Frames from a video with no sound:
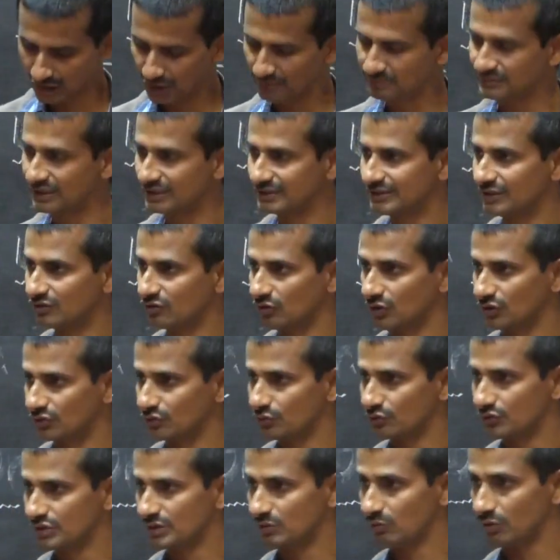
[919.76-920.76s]
of that the
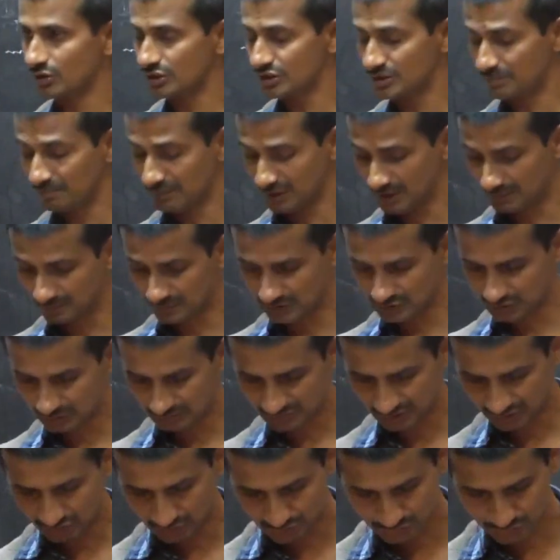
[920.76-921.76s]
constitution, what is the purpose
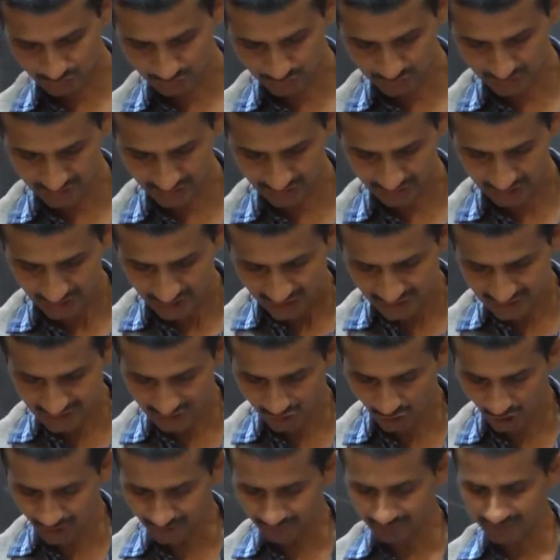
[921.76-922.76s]
of the constitution? Is
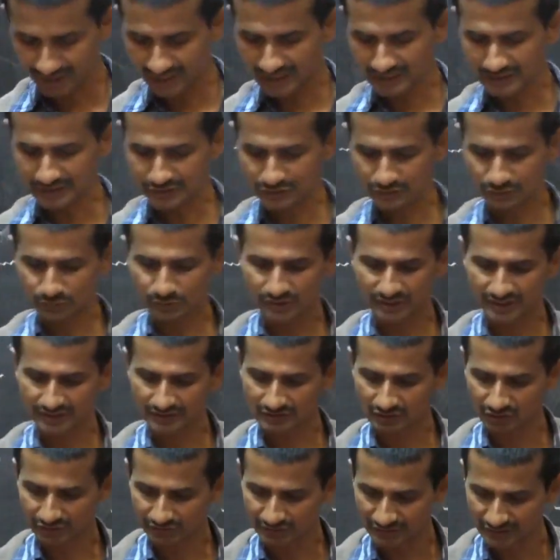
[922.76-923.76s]
not merely to
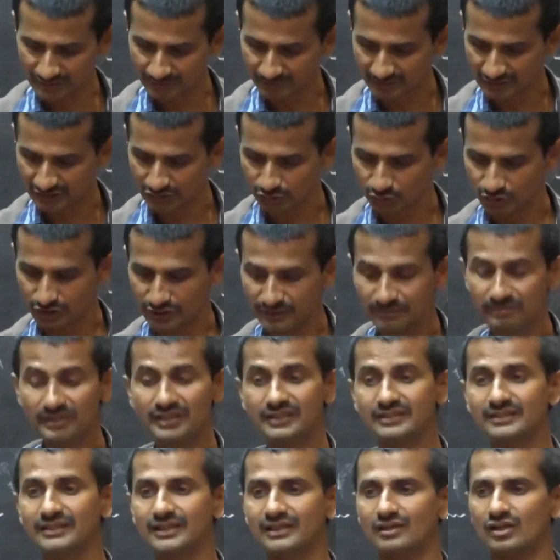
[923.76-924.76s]
create the organs, but to
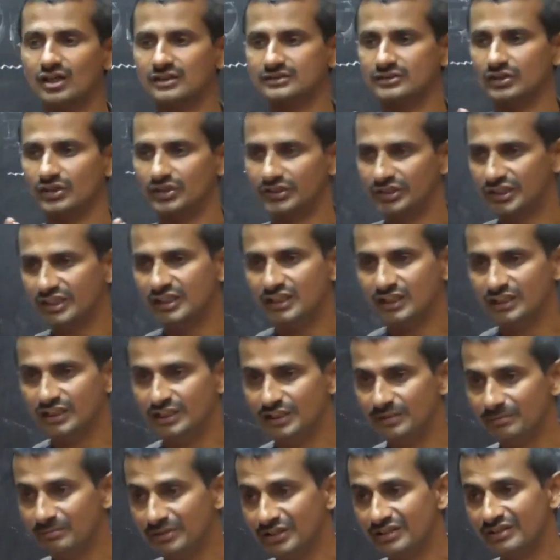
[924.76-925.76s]
limit their authority,
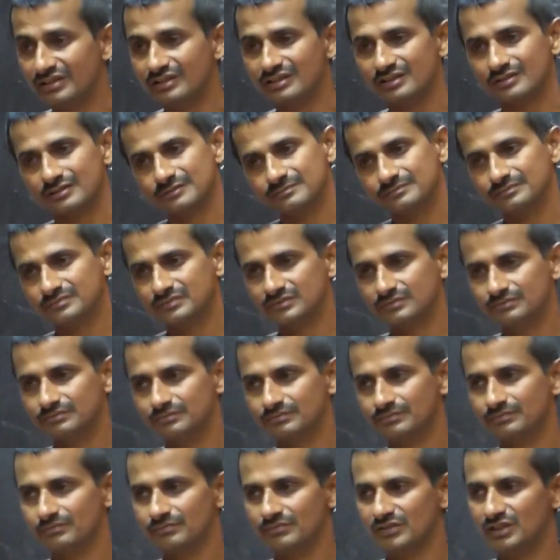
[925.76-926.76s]

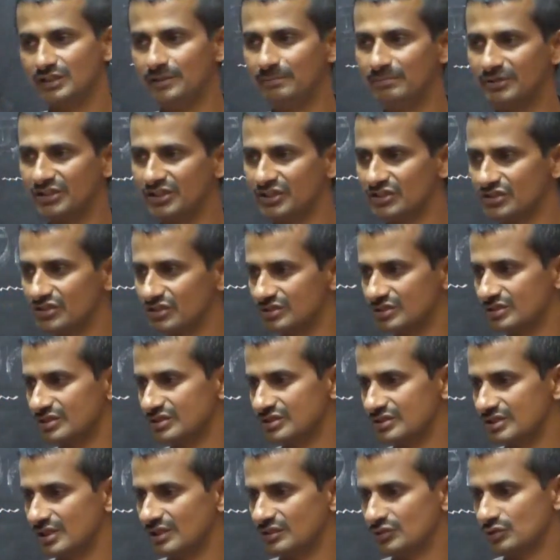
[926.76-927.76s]
limitations
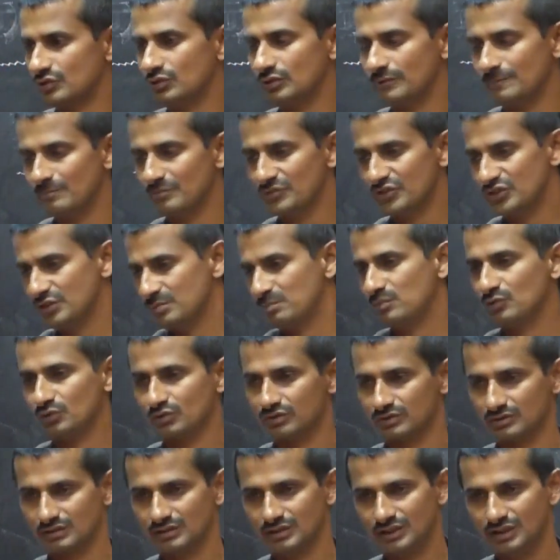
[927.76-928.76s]
is also he put.
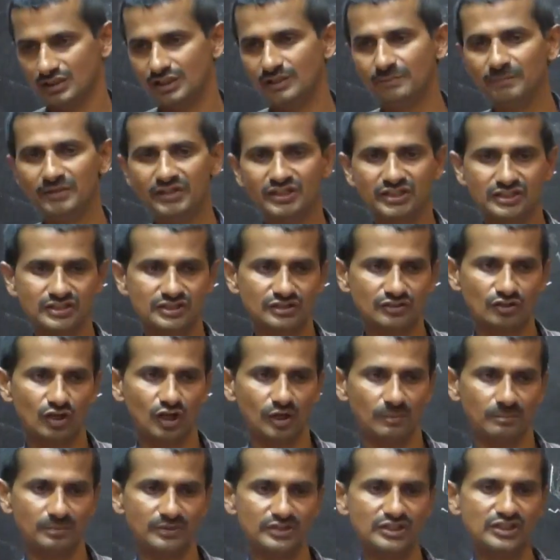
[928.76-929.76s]
Limitation
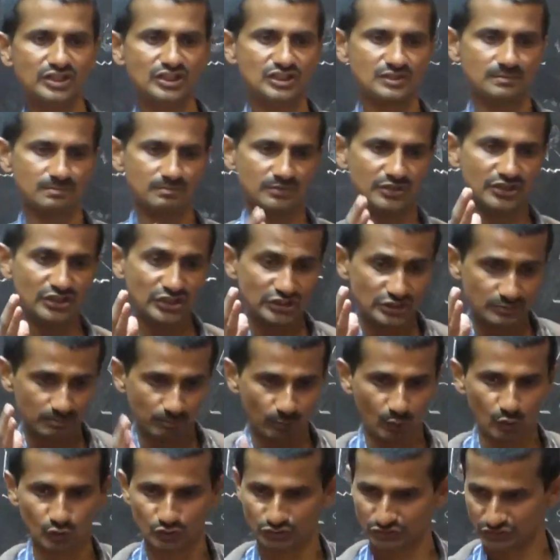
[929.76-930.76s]
of each
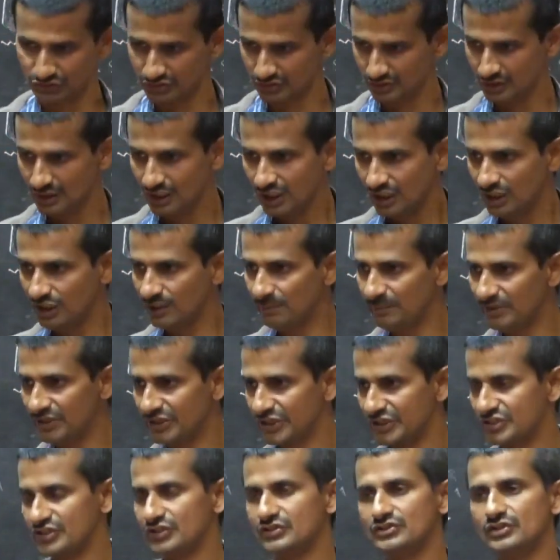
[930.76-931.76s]
post,
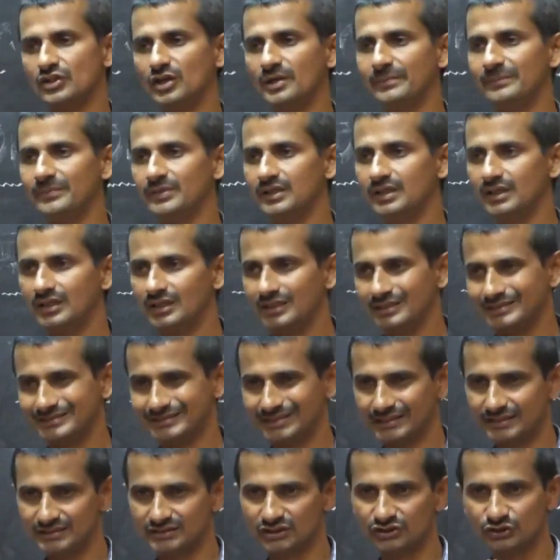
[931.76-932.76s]
limitations of
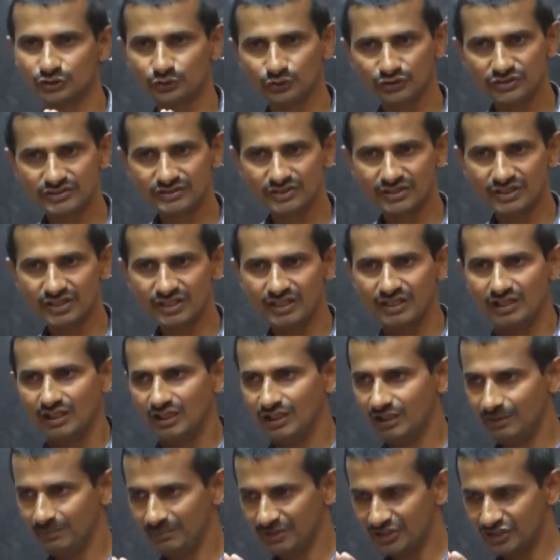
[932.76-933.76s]
that is the judiciary,
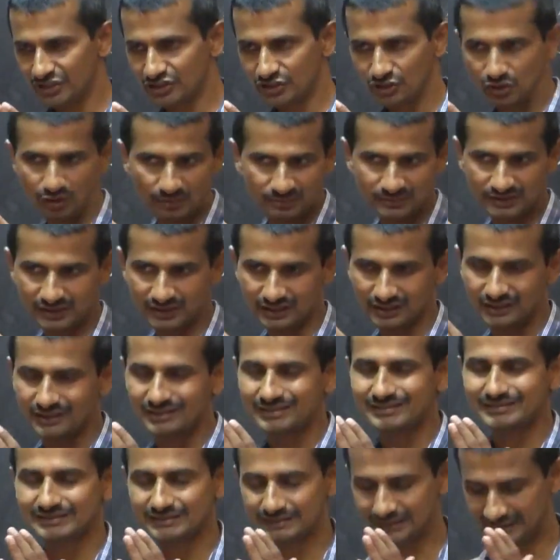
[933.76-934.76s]
limitation of the
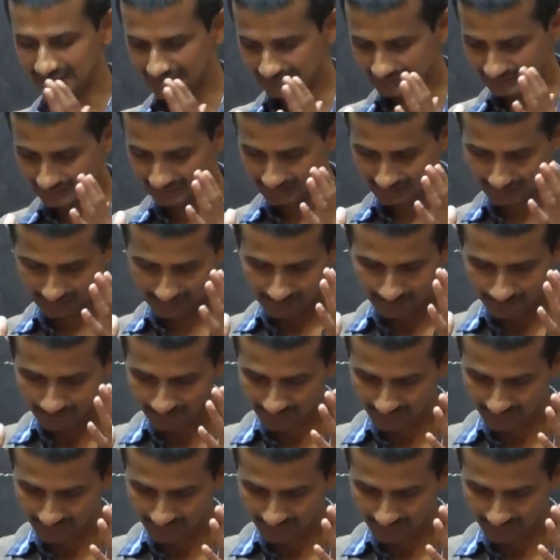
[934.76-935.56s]
that is a